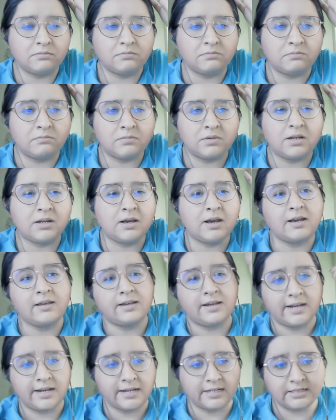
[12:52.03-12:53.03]
not
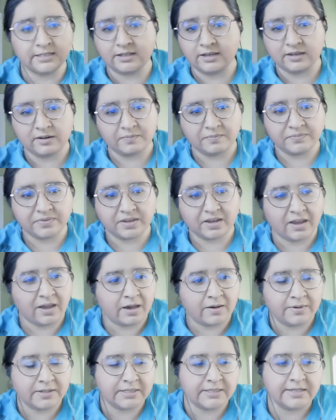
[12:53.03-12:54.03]
as good,
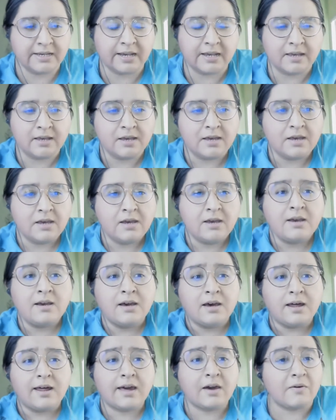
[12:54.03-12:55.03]
I would say.
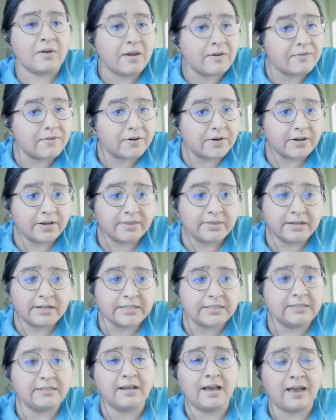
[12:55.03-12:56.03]
However,
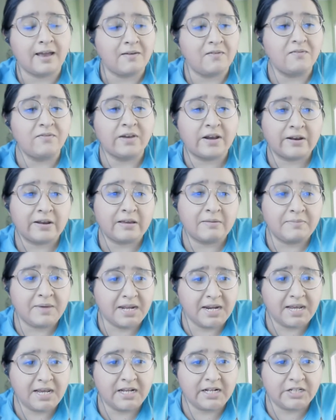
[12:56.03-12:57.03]
there's not very
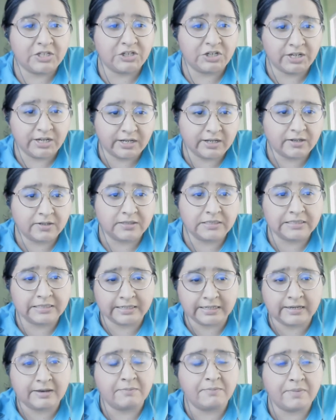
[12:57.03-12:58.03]
many GLs
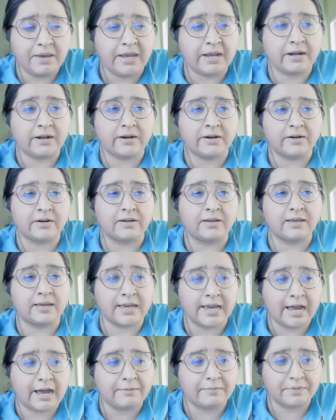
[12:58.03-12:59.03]
to compare
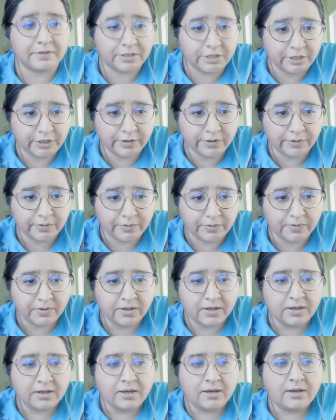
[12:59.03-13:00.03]
Gap to.
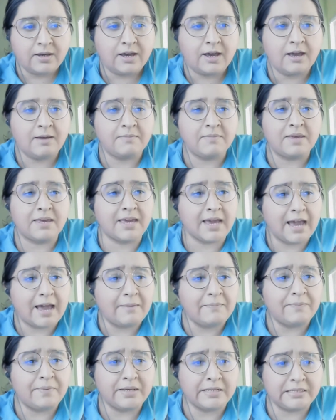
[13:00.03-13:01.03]

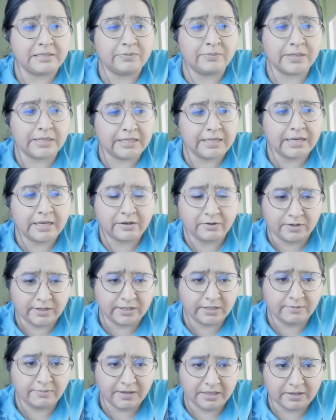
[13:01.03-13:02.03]
Gap is really
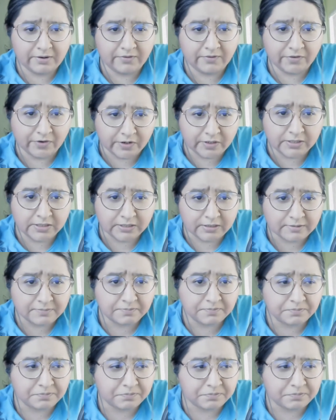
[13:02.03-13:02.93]
going to be the first.